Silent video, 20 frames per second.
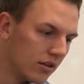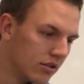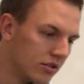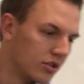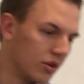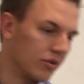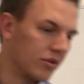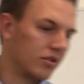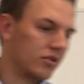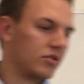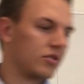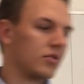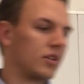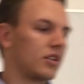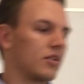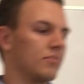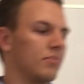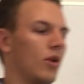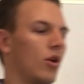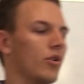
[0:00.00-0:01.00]
So there's 3
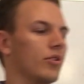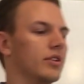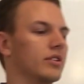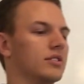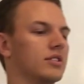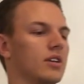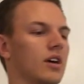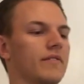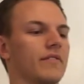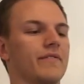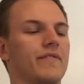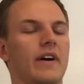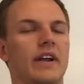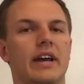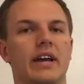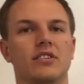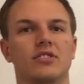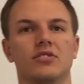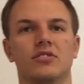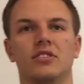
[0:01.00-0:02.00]
components of a
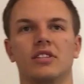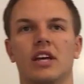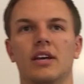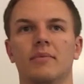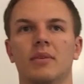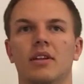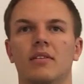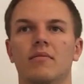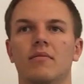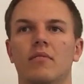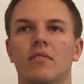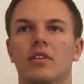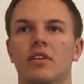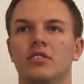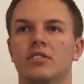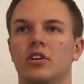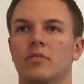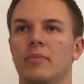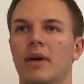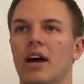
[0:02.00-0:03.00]
financial statement.
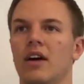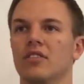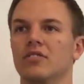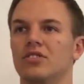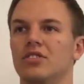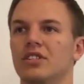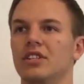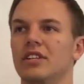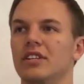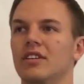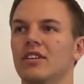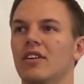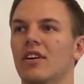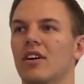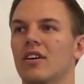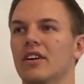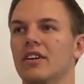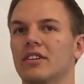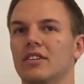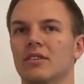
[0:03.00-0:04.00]
It's our balance sheet,
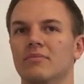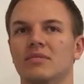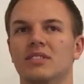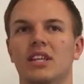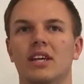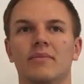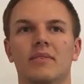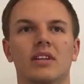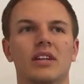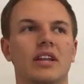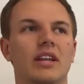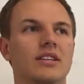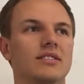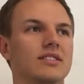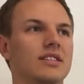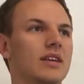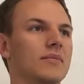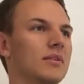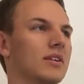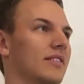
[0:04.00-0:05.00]
our income statement, and
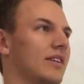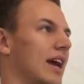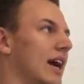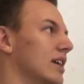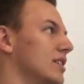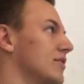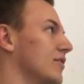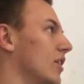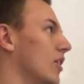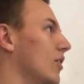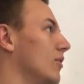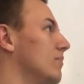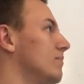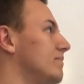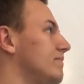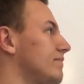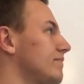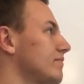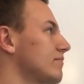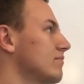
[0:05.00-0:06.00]
statement of cash flow.
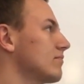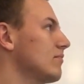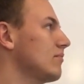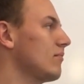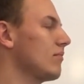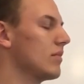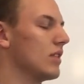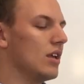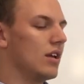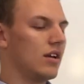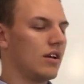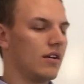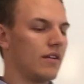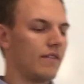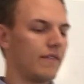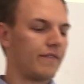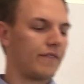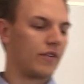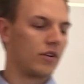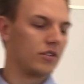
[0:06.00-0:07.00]

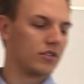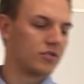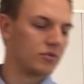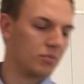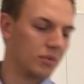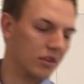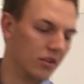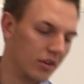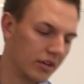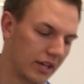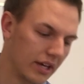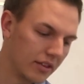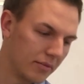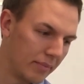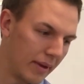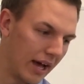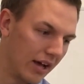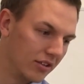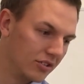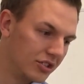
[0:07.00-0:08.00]
First, we look at
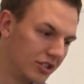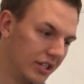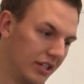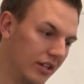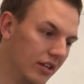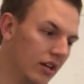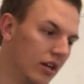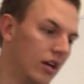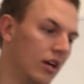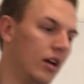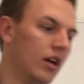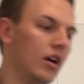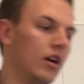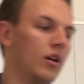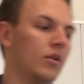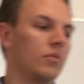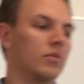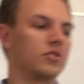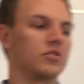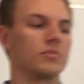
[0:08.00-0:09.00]
the balance sheet,
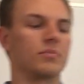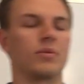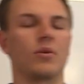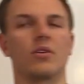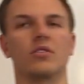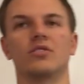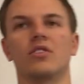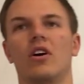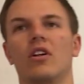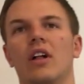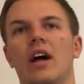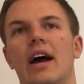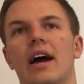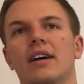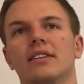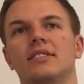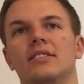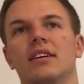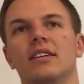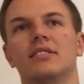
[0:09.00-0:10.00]
which reports all
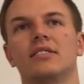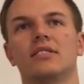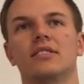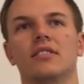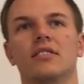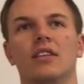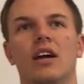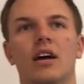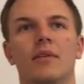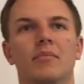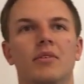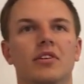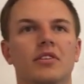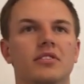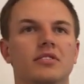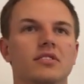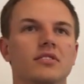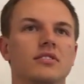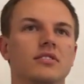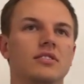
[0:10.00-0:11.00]
assets,
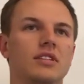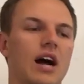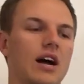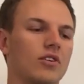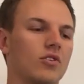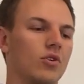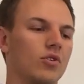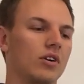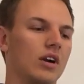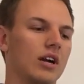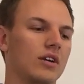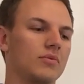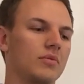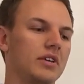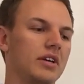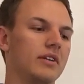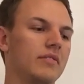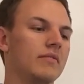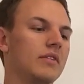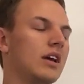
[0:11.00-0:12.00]
liabilities, and stockholder
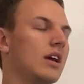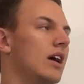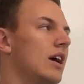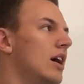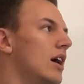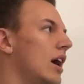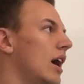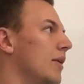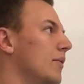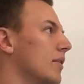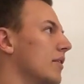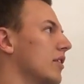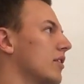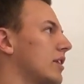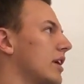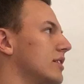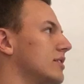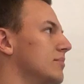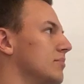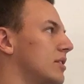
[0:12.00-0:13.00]
equity. And we
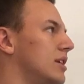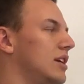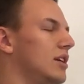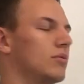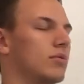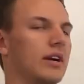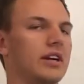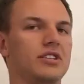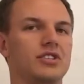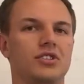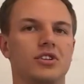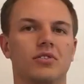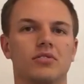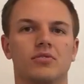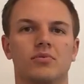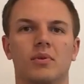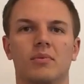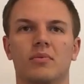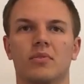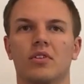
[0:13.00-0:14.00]
look at some key
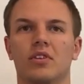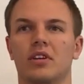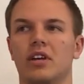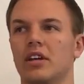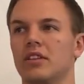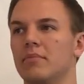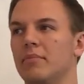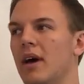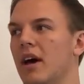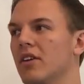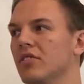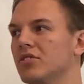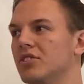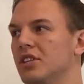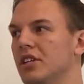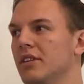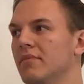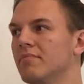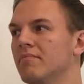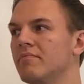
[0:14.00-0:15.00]
ratios when we're looking at the balance
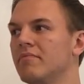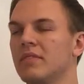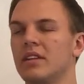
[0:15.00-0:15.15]
sheet.